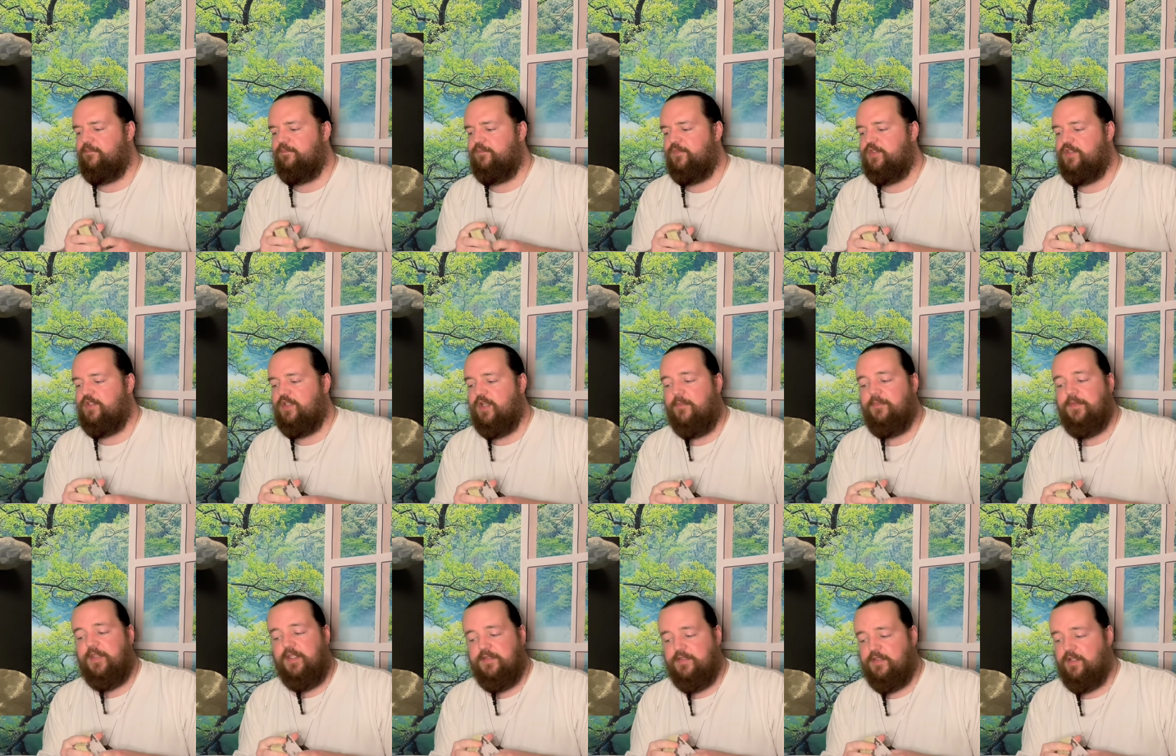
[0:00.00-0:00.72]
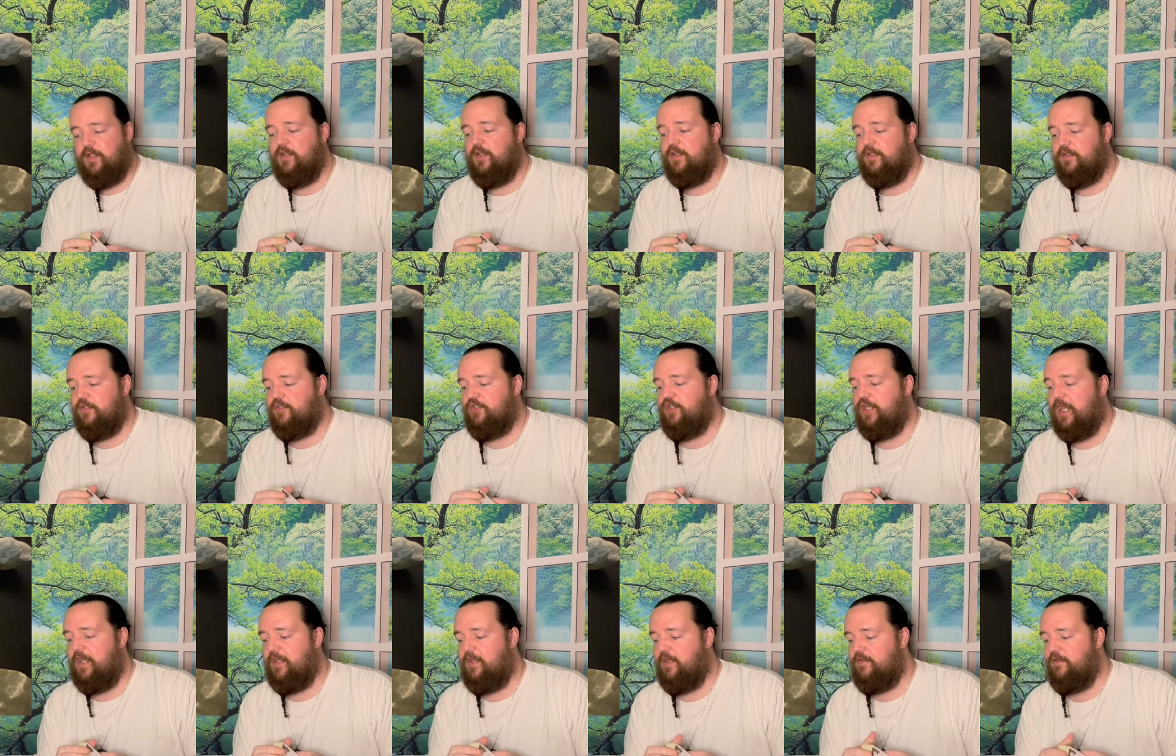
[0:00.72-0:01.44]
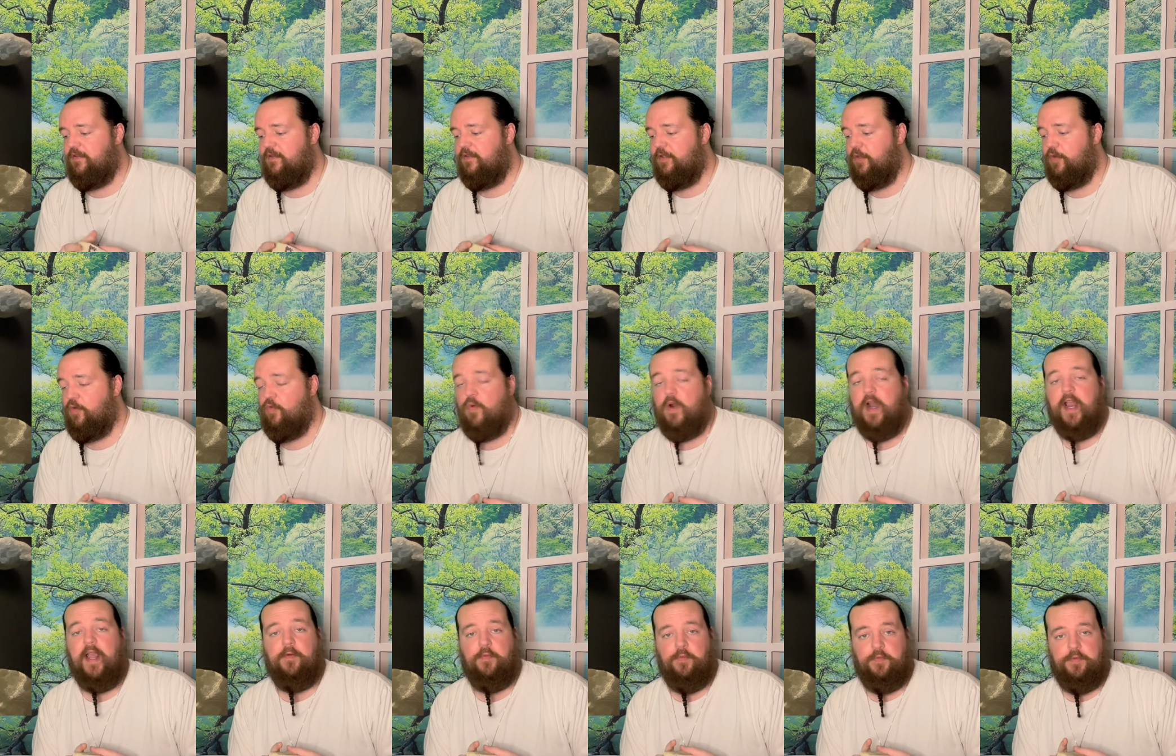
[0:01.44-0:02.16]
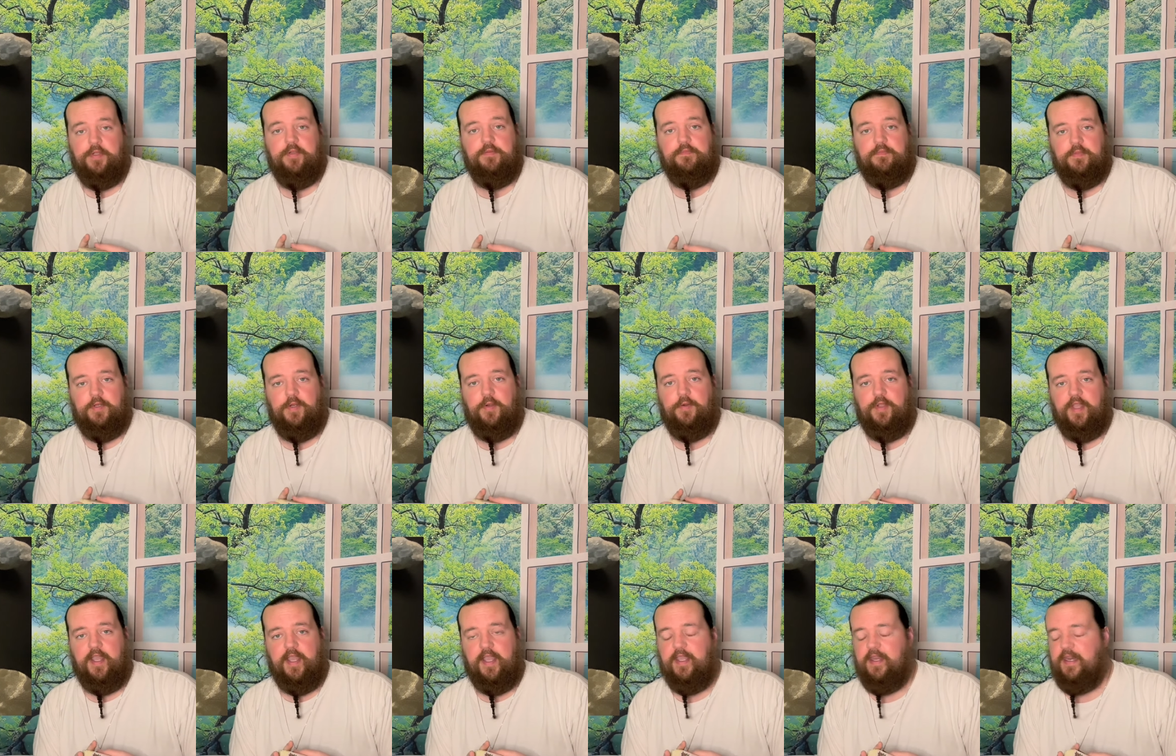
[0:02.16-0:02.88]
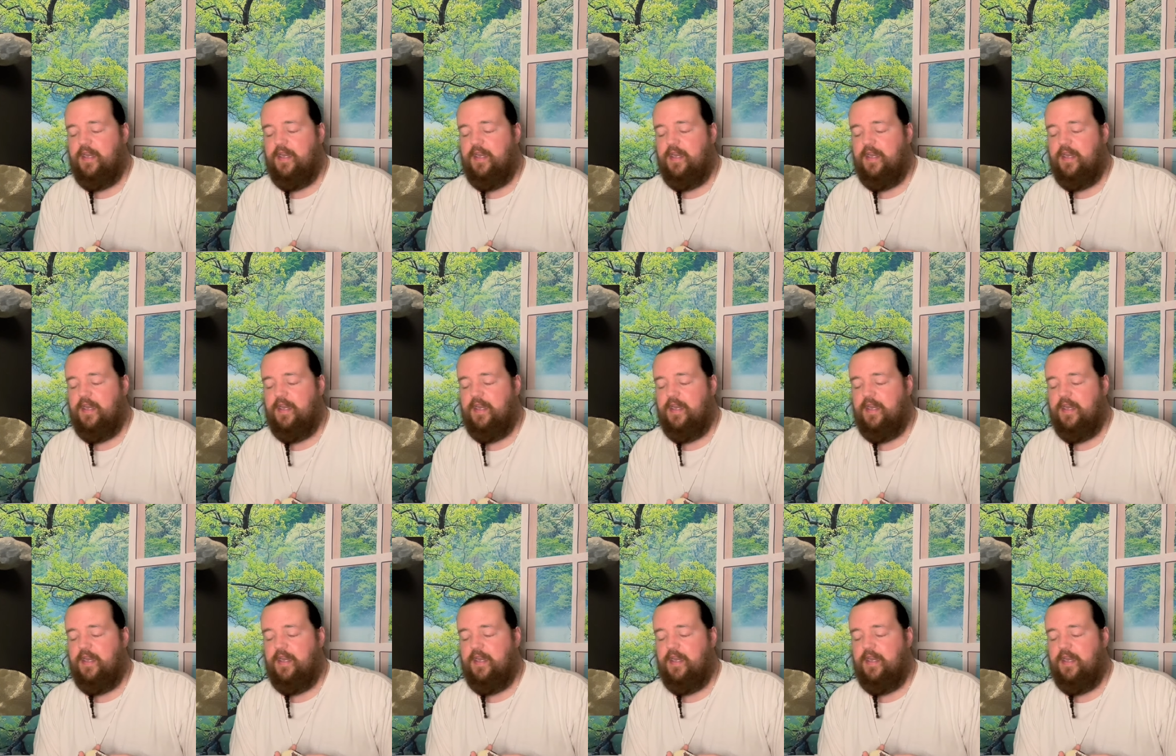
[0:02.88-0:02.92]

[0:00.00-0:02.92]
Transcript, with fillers: Something's going to shake the ground, okay?